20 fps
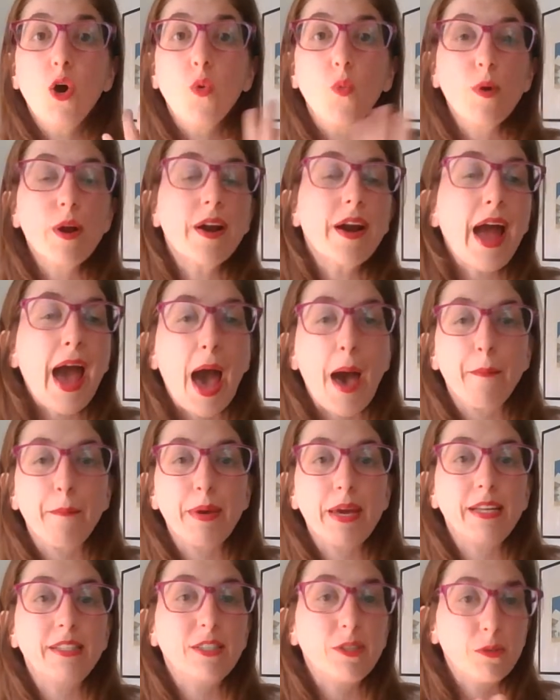We are
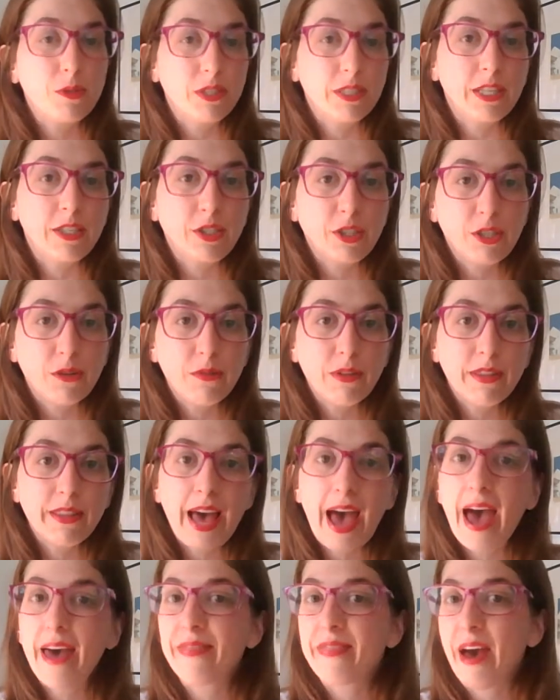happy to assist you with
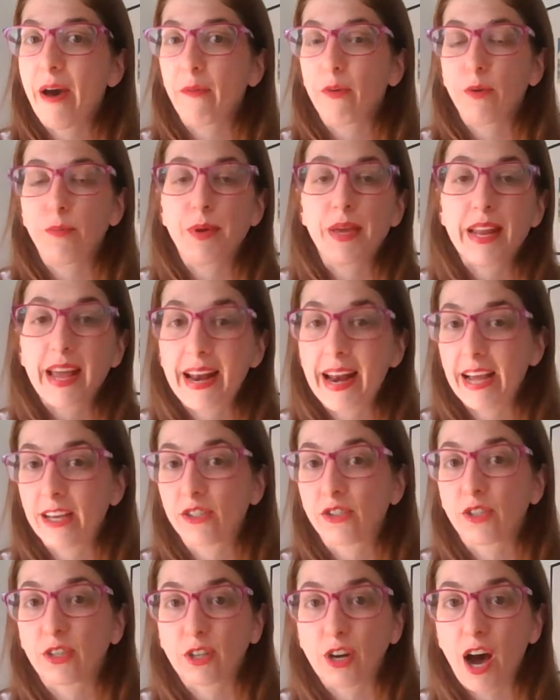that. That would be an
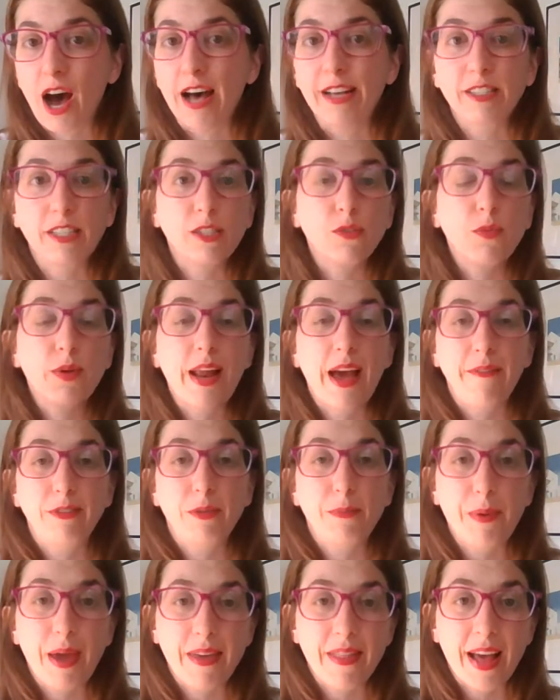extra cost because we'd have
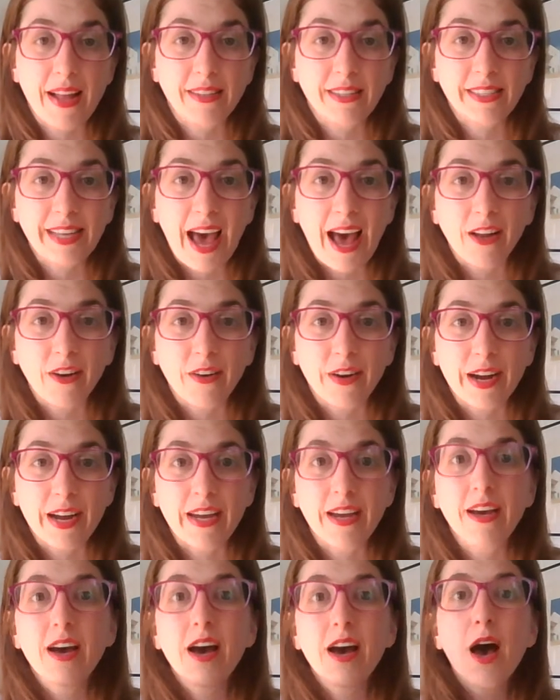to pay that
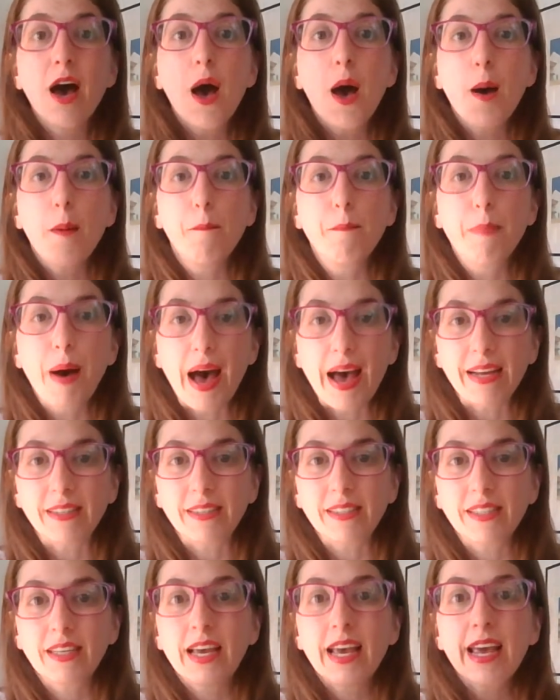salary.
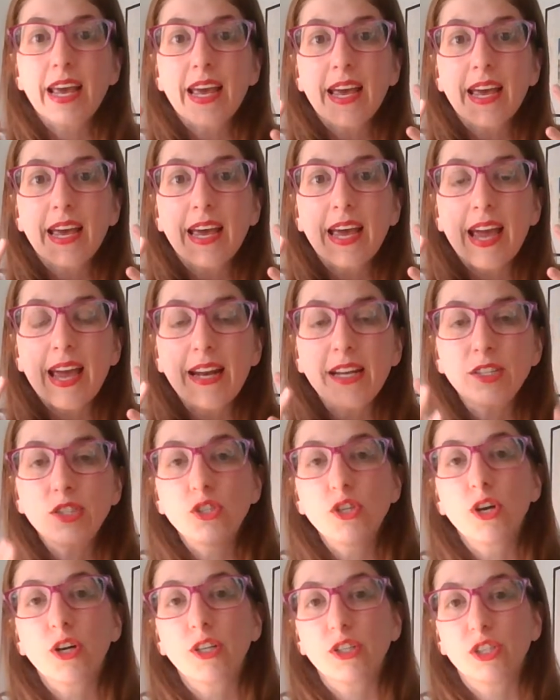But it
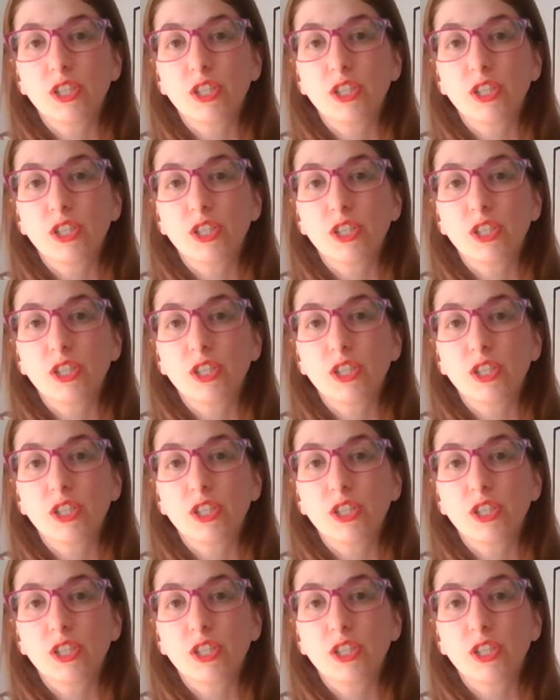is your